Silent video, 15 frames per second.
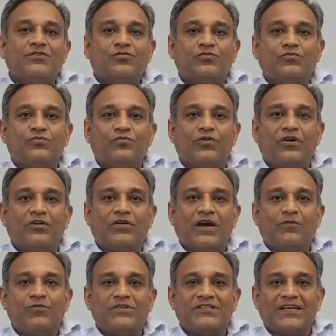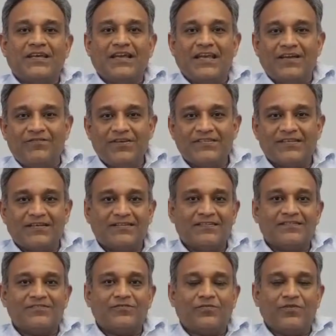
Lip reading: to I would say AV sectors.